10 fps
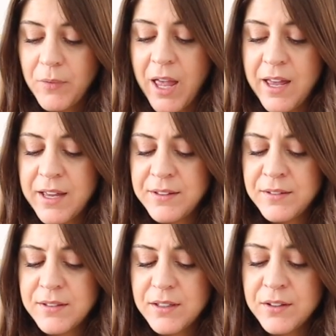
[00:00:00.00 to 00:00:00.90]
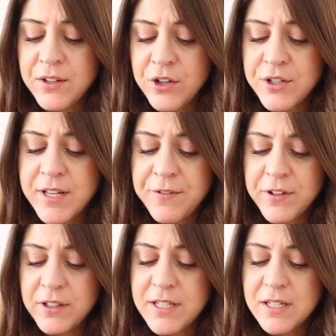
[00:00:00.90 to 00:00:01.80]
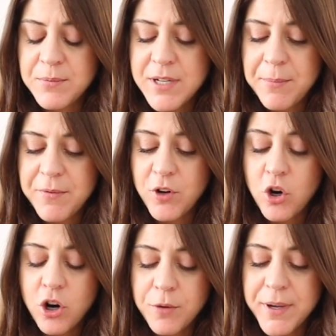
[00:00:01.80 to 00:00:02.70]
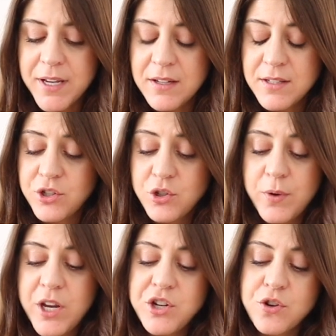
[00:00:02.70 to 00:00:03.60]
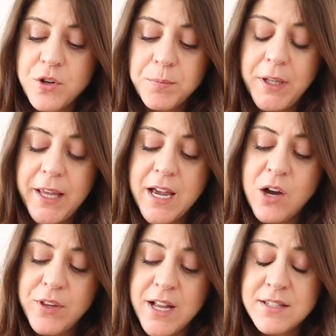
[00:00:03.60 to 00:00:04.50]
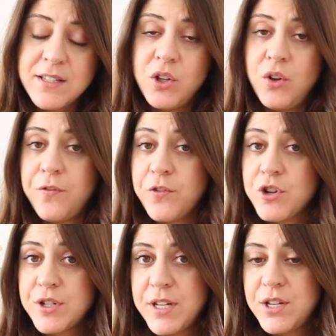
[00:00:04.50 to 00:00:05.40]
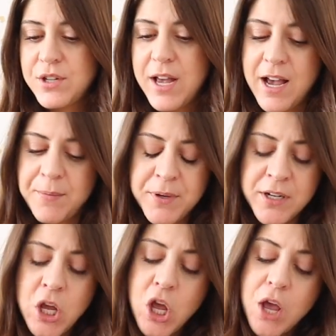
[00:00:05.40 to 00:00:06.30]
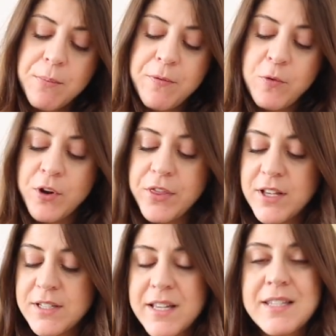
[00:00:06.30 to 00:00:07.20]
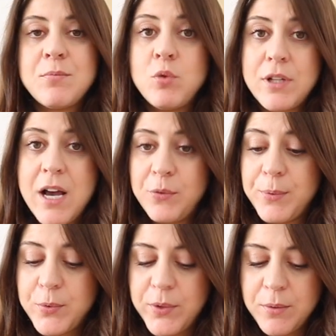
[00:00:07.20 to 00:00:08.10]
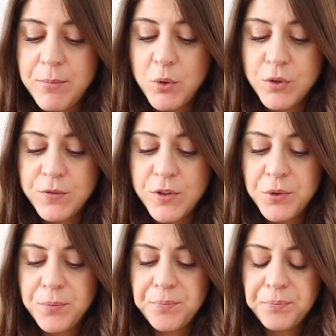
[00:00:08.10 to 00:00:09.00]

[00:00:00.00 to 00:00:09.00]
And there is definitely some type of a karmic situation or play out that still first needs to happen before things can smooth out between the both of you.